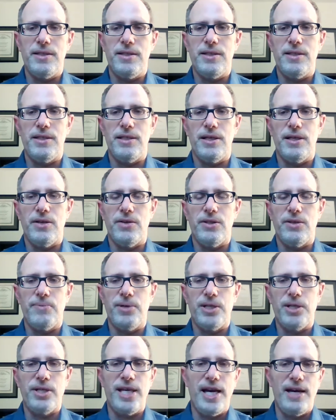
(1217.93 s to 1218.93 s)

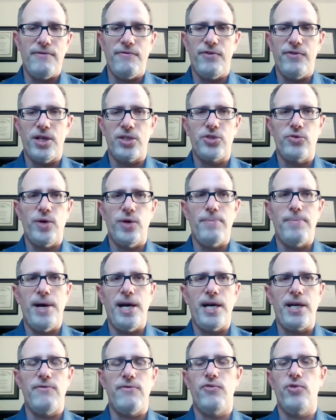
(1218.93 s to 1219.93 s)
but you can fluctuate
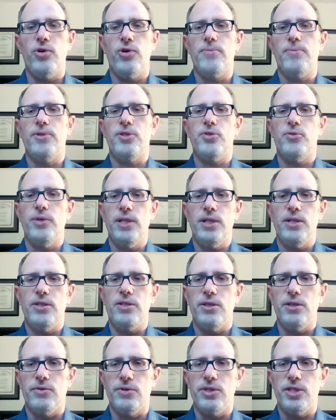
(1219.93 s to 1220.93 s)
back and forth between the
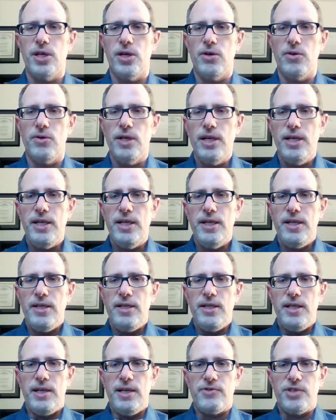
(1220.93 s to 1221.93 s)
two. So
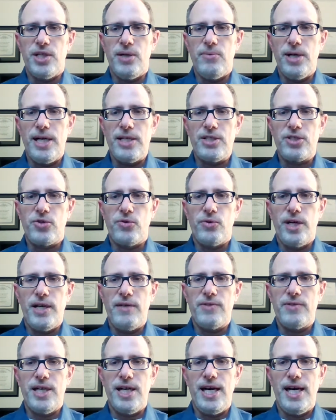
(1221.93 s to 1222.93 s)
if someone has
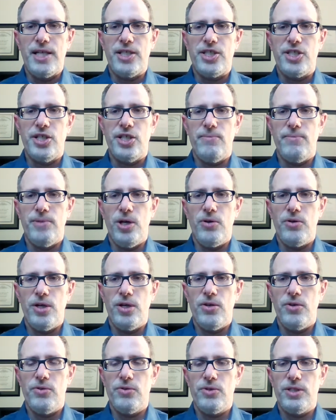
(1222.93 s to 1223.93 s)
Graves and
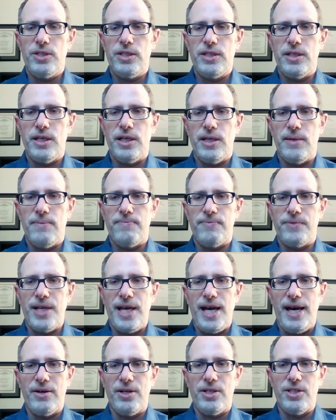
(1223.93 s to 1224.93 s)
Hashimoto's,
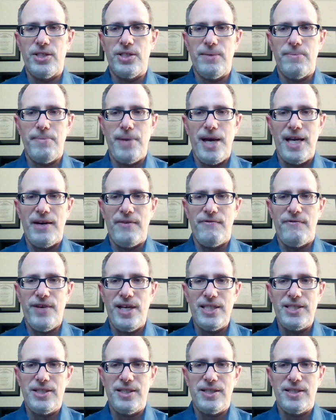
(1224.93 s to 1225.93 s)
how does it
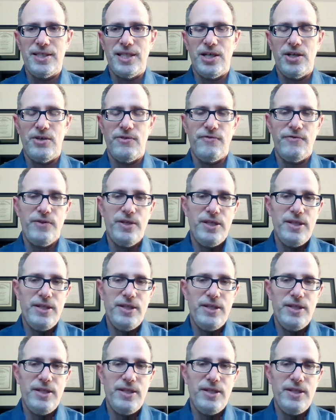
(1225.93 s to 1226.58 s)
manifest itself?